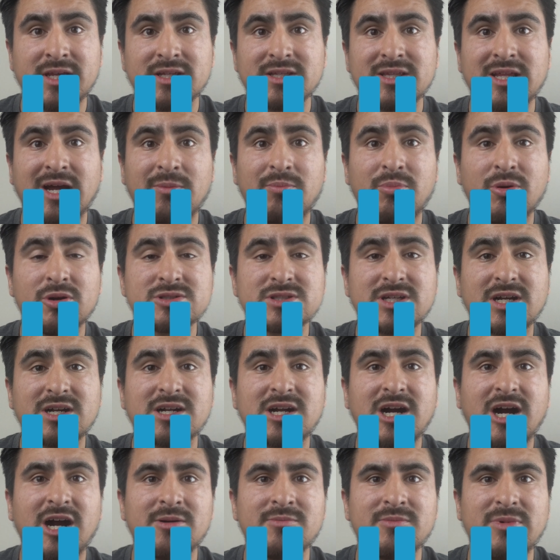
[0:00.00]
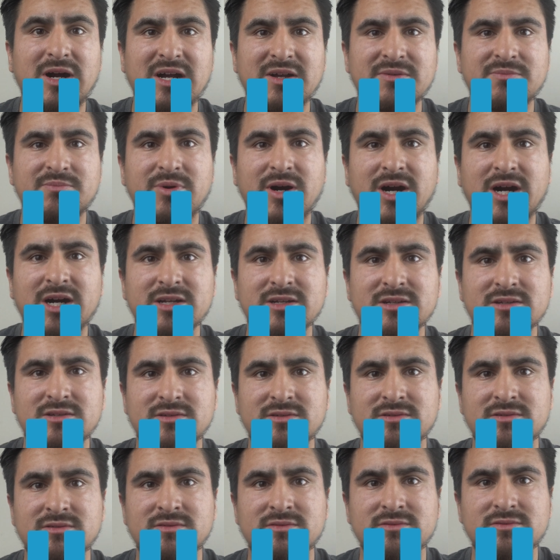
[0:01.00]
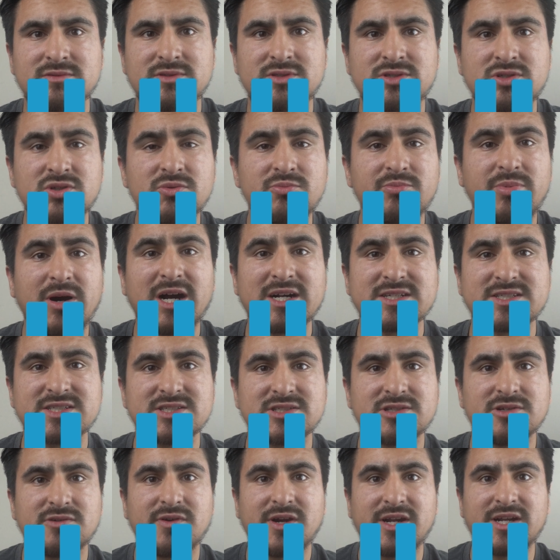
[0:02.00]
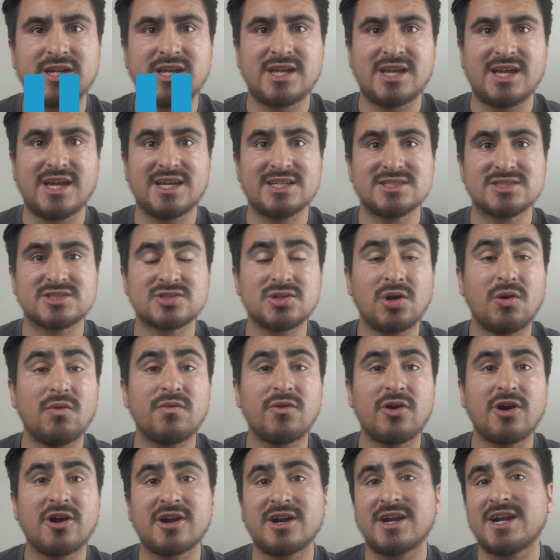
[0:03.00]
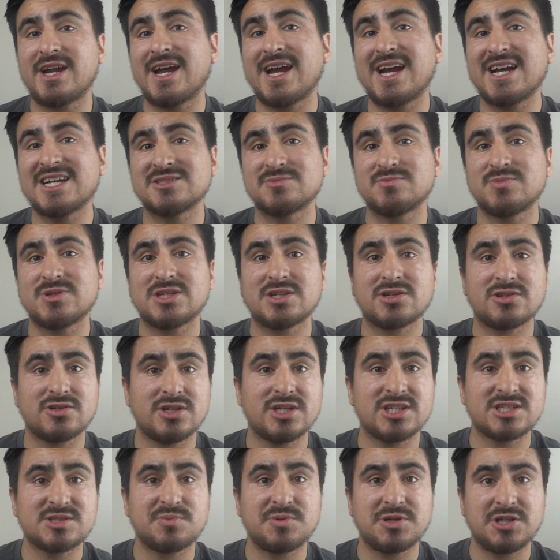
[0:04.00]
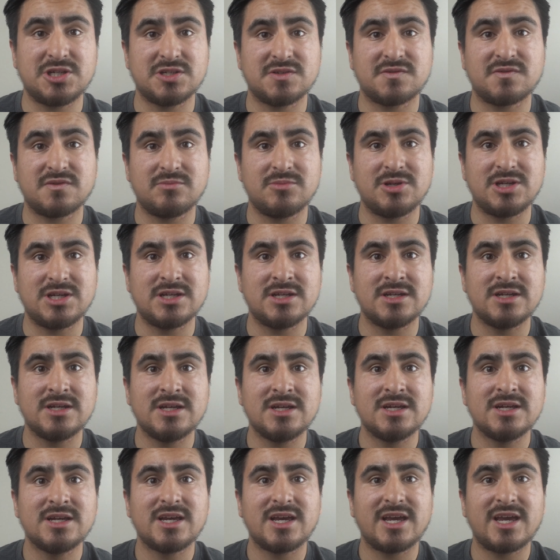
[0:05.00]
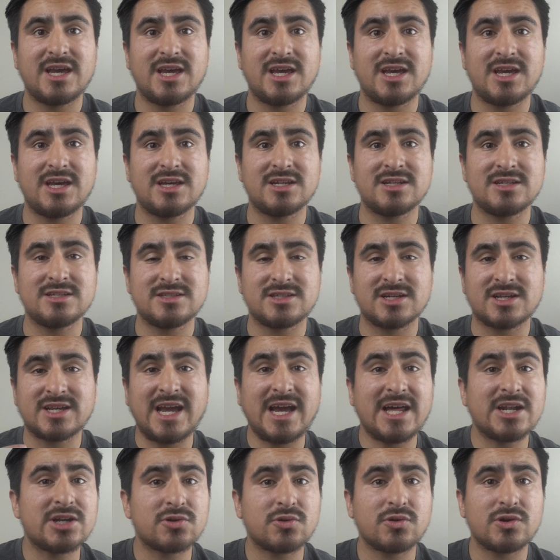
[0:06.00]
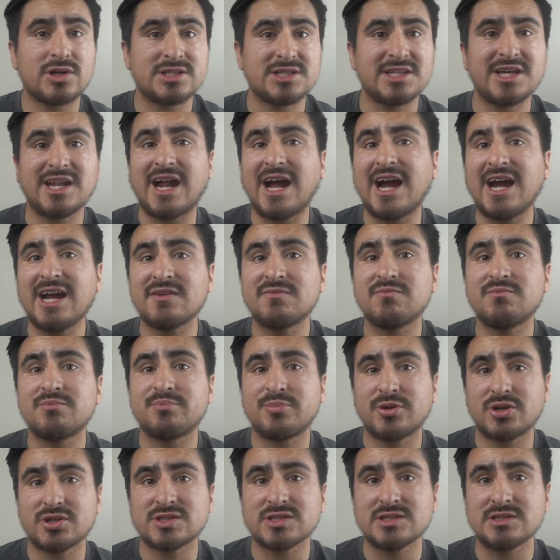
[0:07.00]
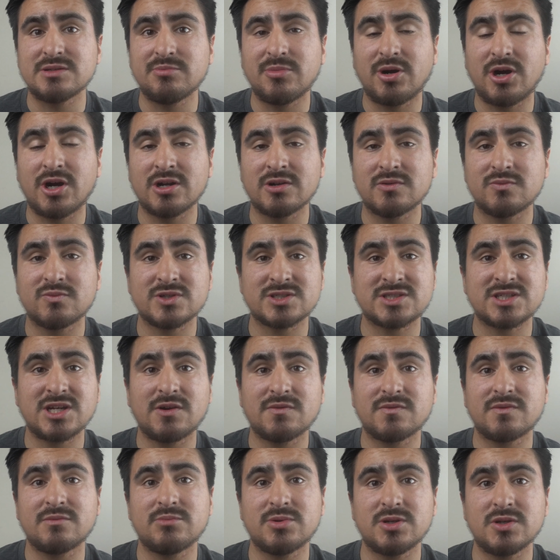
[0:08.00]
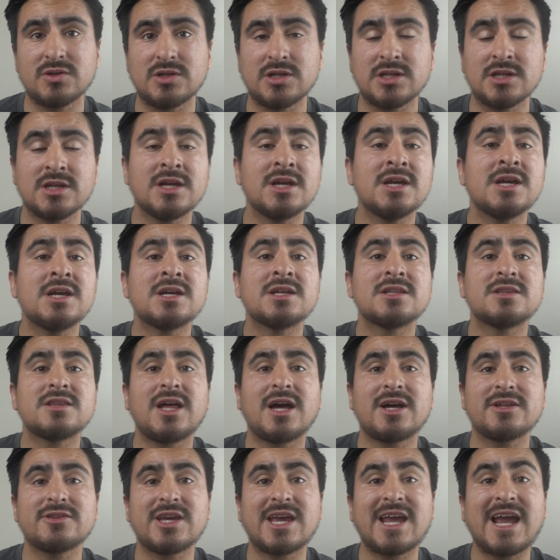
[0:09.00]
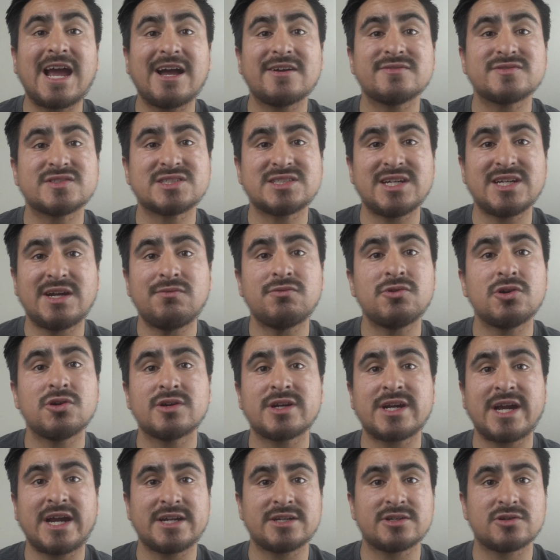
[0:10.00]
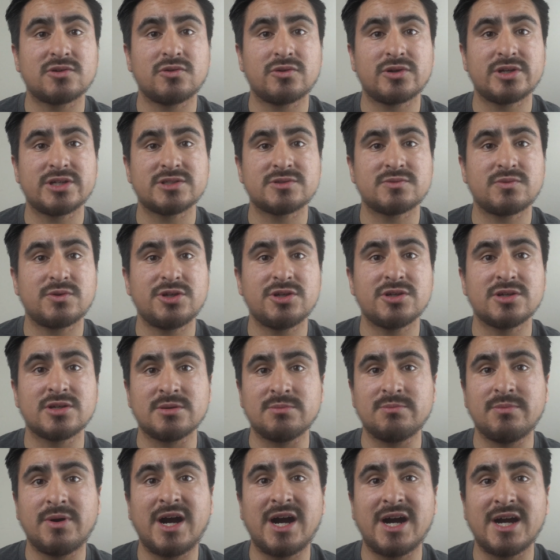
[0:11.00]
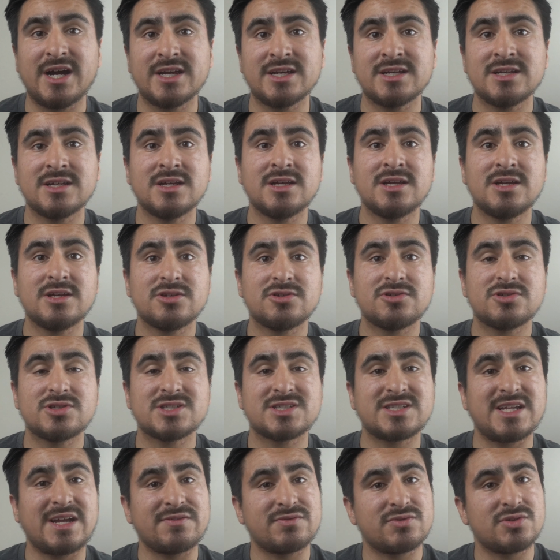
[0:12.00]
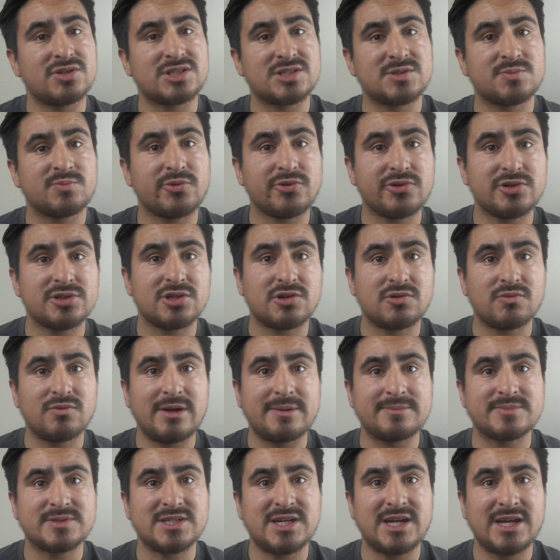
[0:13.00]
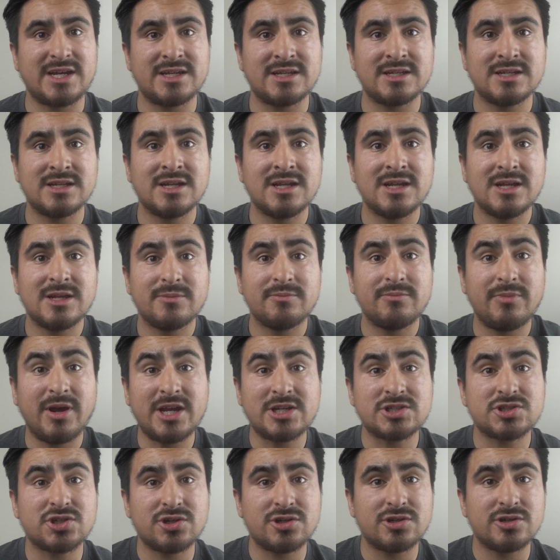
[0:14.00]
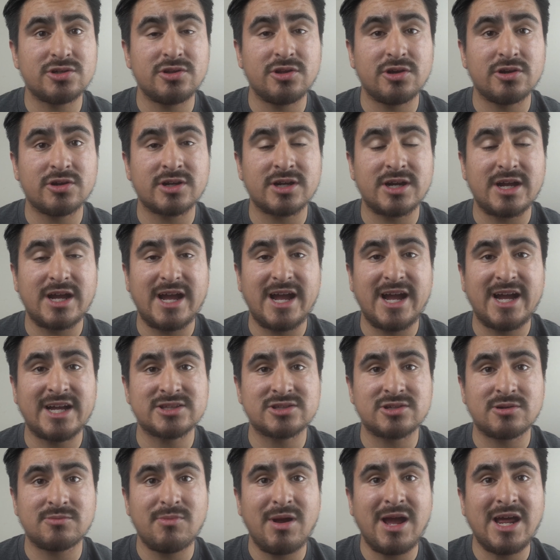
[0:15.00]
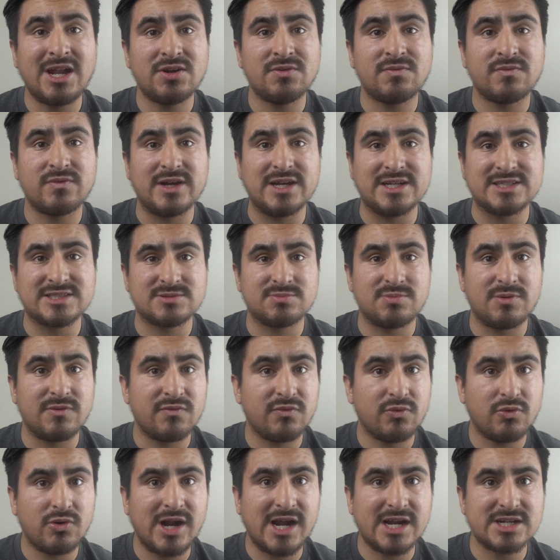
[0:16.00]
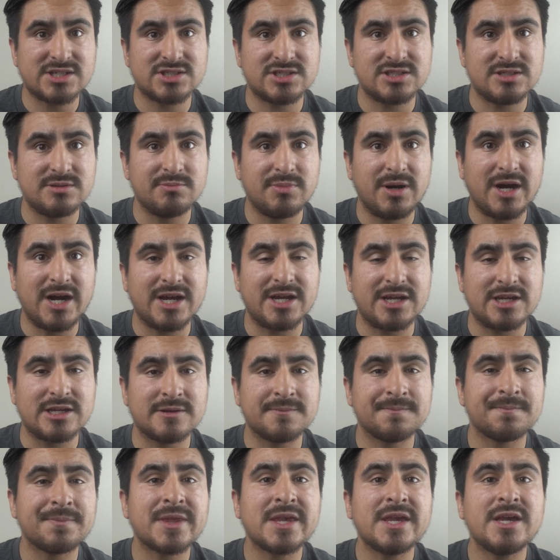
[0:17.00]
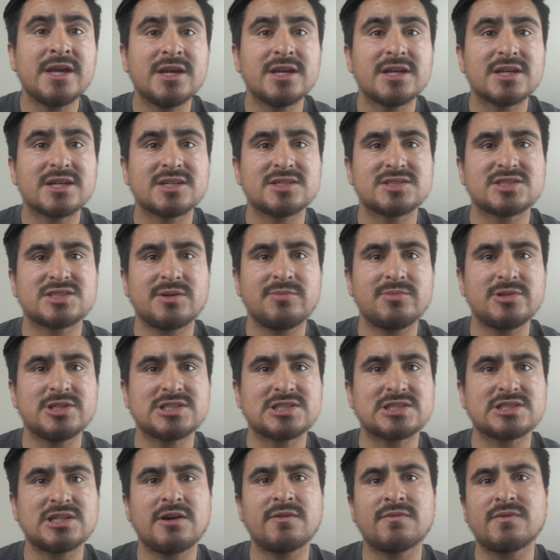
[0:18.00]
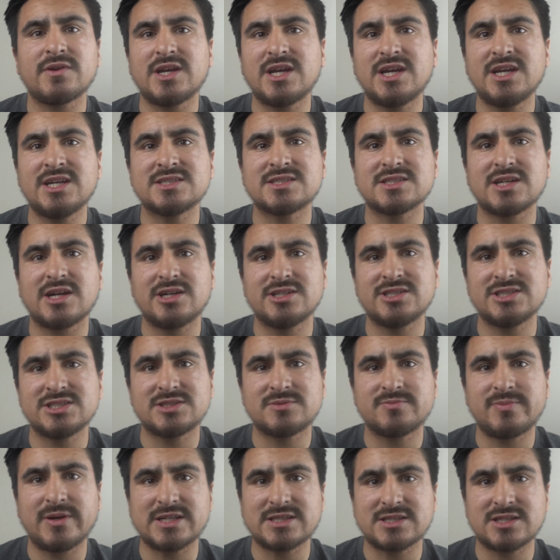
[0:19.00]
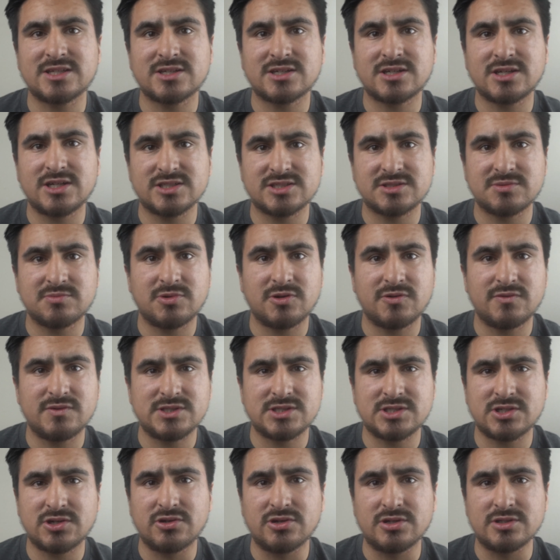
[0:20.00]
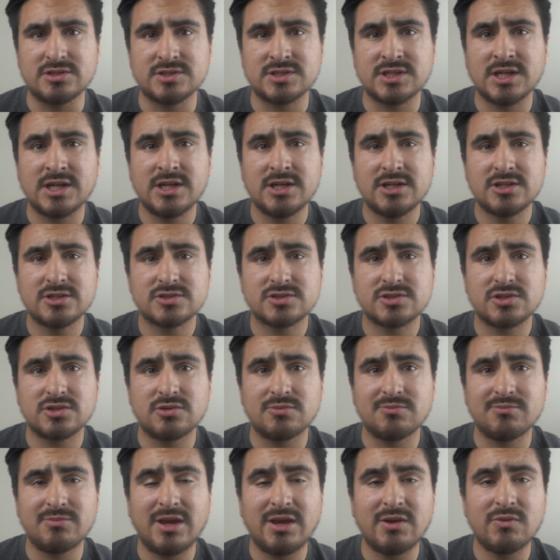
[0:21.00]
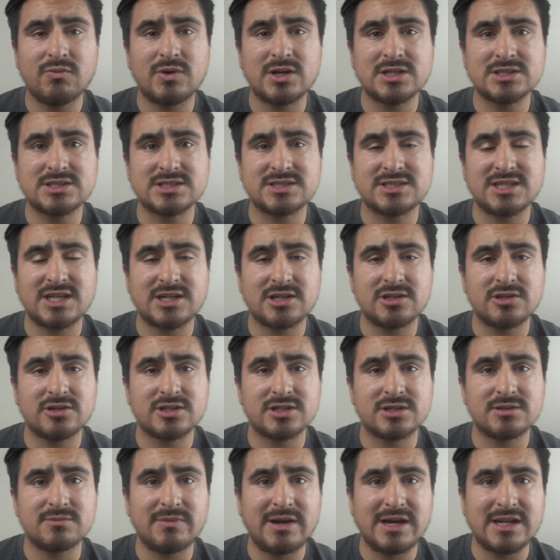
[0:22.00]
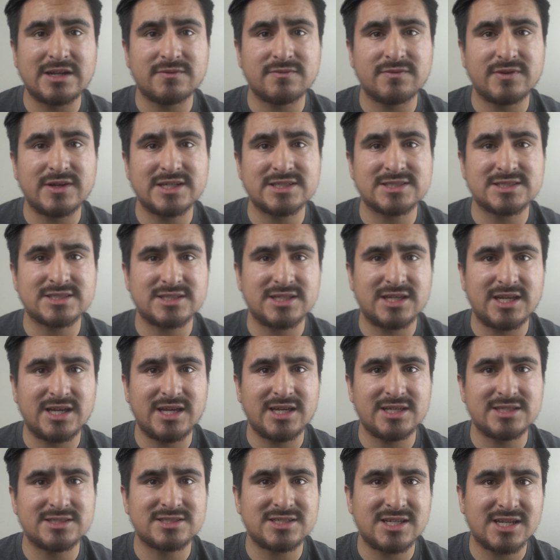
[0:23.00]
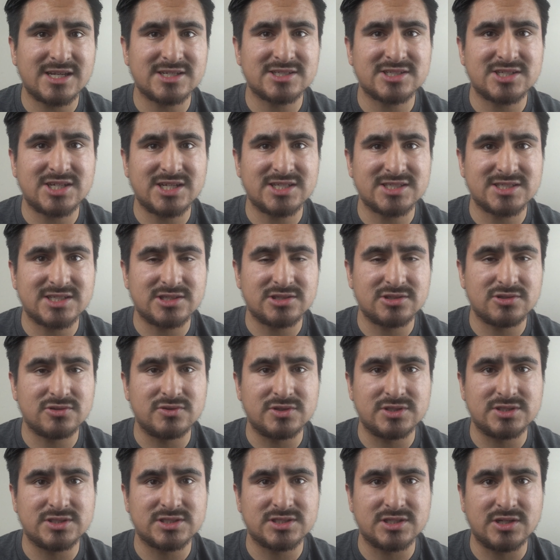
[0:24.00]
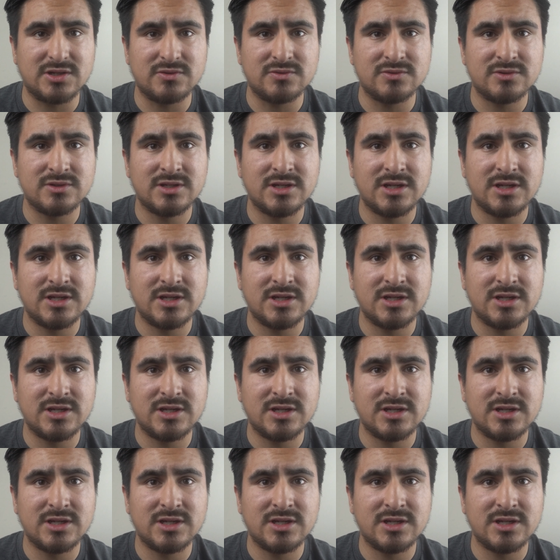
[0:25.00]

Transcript: Now bulk.com, I bought 2 boxes already, and so far it has been a good experience for me. And the category that I personally bought was health and beauty. Now they have several categories where you can buy. You just have to explore their website. Make sure you look at their manifest before actually buying, because some of the stuff is uninspected customer returns. So you may want to take a look at the manifest and take a chance at doing so.